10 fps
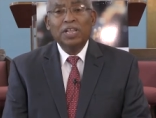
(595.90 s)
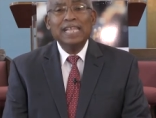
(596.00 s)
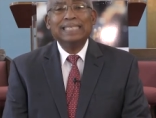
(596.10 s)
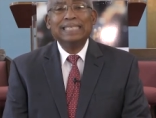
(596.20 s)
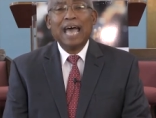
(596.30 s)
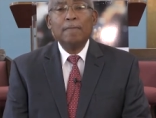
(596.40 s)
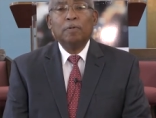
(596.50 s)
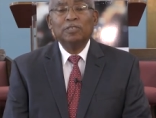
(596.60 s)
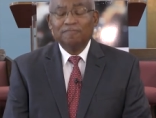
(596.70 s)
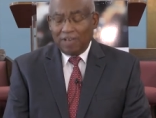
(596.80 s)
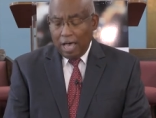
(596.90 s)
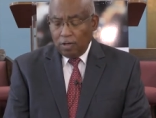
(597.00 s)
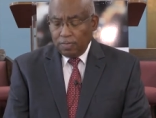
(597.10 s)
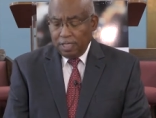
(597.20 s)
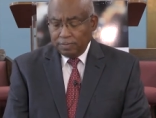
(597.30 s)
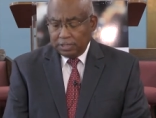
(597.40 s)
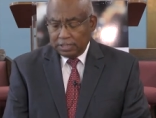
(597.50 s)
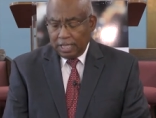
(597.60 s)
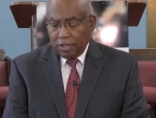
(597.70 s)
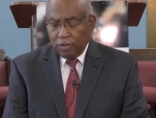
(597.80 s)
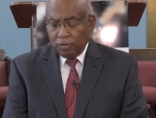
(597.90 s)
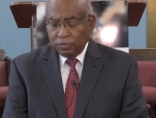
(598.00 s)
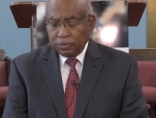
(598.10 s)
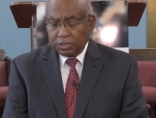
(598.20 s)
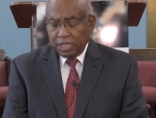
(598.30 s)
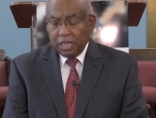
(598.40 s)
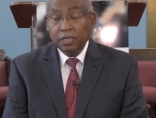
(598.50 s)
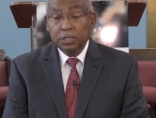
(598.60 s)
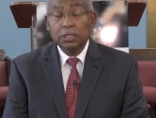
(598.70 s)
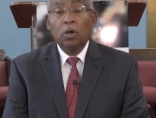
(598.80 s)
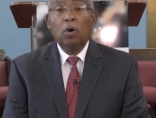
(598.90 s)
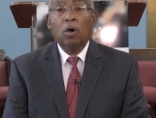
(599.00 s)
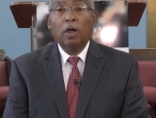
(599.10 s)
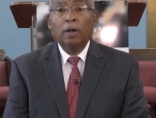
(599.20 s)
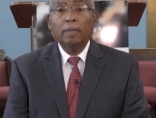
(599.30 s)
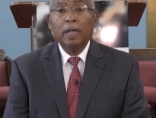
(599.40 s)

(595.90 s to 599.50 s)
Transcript: The disciples found themselves in a storm.